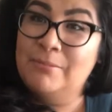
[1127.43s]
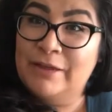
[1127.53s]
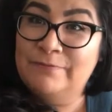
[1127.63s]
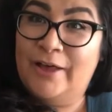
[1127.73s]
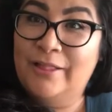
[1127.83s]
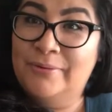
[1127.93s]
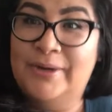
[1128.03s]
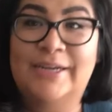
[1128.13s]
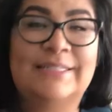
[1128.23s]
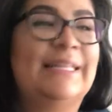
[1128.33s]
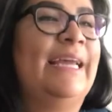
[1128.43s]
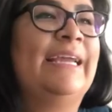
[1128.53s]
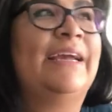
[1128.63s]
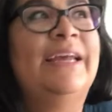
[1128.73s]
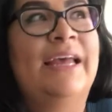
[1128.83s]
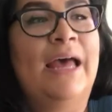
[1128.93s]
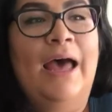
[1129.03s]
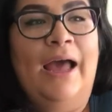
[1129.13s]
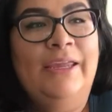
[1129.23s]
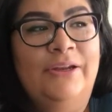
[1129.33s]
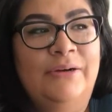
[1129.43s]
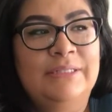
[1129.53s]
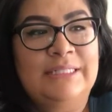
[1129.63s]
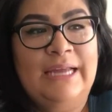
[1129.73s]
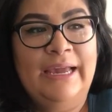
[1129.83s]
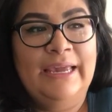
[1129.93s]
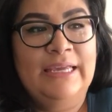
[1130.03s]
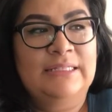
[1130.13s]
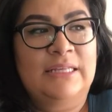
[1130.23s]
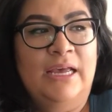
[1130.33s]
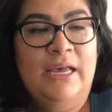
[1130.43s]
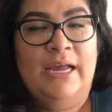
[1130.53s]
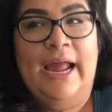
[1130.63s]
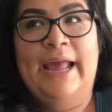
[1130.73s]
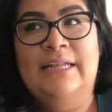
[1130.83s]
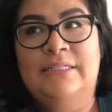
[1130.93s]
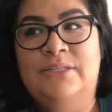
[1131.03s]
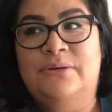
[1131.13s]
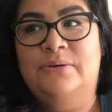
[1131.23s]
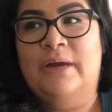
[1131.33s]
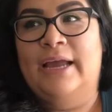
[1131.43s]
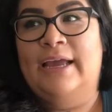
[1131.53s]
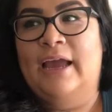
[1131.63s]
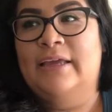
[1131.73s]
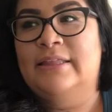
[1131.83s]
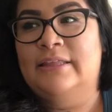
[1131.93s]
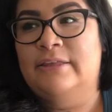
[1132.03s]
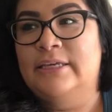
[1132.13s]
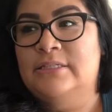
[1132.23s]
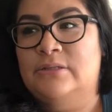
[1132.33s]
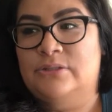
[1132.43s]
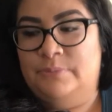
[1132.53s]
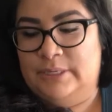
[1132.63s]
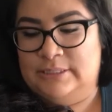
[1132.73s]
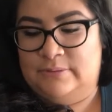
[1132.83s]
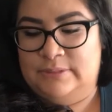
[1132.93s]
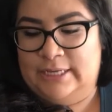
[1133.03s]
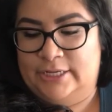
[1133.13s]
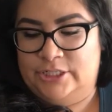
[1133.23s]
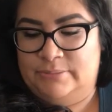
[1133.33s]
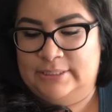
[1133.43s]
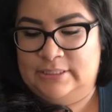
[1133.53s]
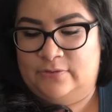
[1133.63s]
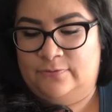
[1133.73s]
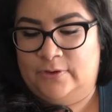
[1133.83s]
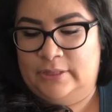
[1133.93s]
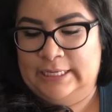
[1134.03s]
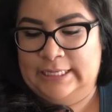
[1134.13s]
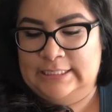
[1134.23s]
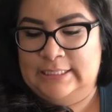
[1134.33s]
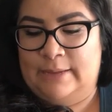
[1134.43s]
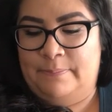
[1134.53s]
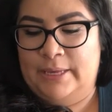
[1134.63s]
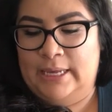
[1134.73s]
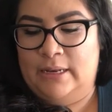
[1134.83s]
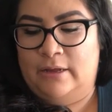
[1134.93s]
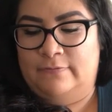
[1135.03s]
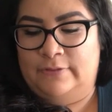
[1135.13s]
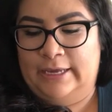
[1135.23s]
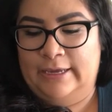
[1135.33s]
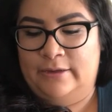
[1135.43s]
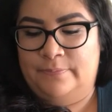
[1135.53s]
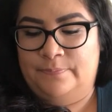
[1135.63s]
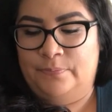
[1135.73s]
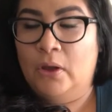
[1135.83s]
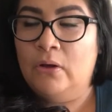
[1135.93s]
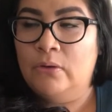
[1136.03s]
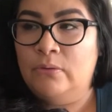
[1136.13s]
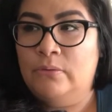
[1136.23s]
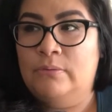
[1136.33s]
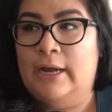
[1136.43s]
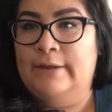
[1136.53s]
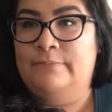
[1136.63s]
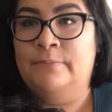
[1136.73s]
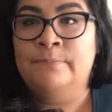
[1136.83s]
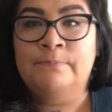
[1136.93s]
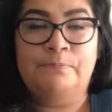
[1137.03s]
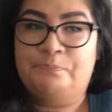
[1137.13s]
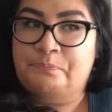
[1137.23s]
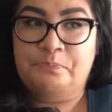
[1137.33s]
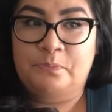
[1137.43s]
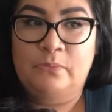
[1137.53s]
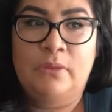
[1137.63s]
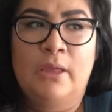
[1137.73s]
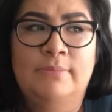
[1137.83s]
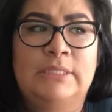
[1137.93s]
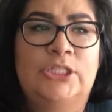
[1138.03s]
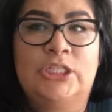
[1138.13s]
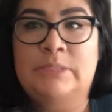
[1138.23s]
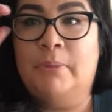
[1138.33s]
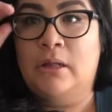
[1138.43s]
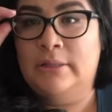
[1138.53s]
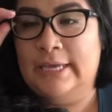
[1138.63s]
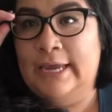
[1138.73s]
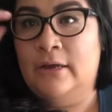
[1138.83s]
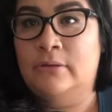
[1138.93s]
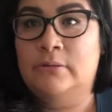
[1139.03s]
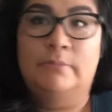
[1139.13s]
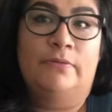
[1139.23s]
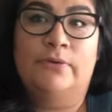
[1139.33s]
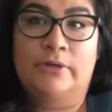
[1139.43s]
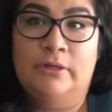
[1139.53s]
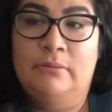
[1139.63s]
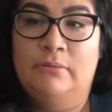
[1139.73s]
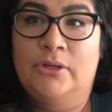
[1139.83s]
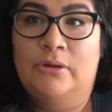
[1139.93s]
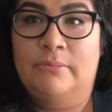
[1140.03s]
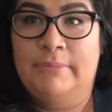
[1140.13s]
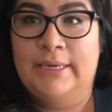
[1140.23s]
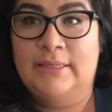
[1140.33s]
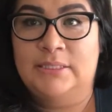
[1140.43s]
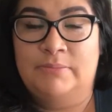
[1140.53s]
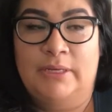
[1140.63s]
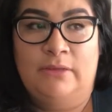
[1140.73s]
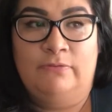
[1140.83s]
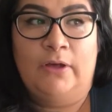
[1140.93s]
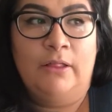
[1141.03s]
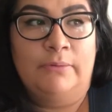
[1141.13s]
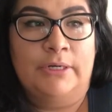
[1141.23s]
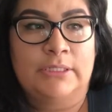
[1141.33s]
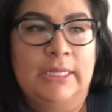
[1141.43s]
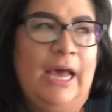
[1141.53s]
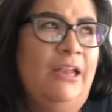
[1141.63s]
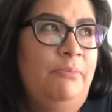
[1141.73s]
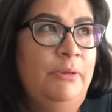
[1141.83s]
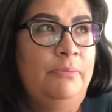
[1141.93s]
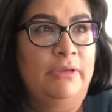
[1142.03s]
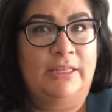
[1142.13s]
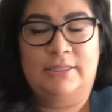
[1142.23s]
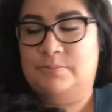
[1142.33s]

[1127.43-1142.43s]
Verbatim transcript: in my followers. Like you know, it's nice. And so I, I, I think it's also because I was catching myself falling into that pit of like, oh, I'm, I'm such a small account. I'm never gonna, you know, make this many followers. And how do people get